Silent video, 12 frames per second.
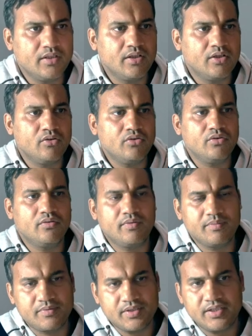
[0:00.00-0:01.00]
now your
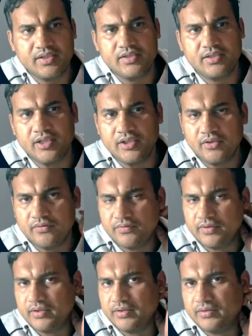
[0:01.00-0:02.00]
website is kind of
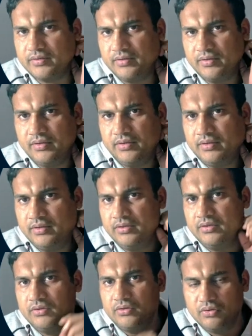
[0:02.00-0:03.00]
a
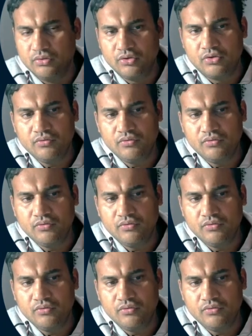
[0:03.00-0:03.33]
go-to